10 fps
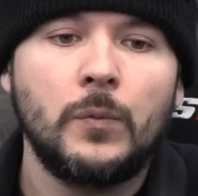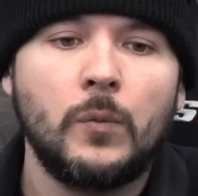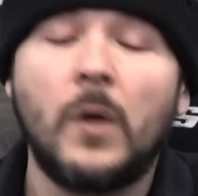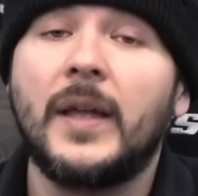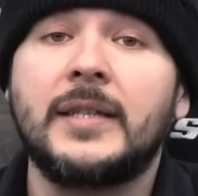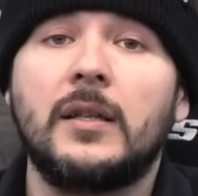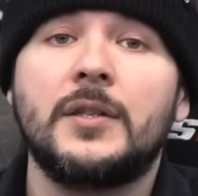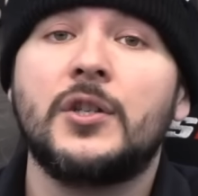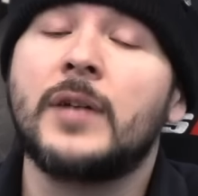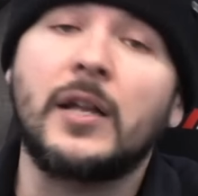Well, they tell
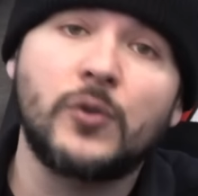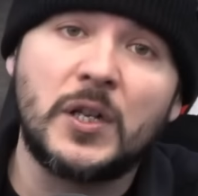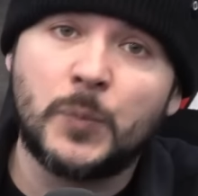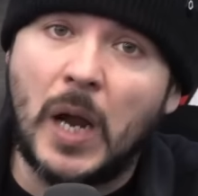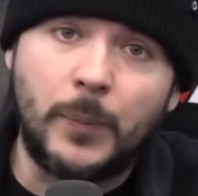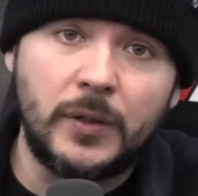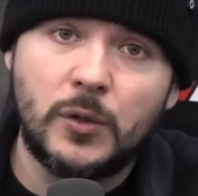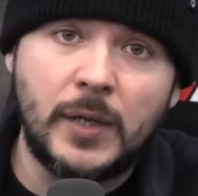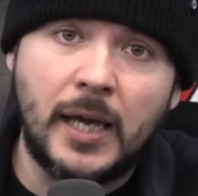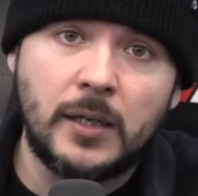us you're not dressed properly, you
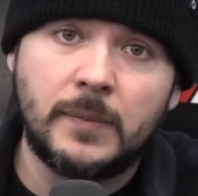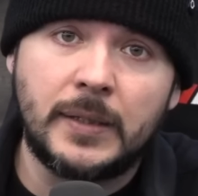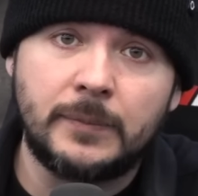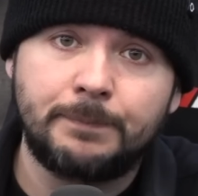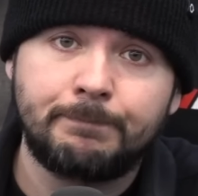can't come in.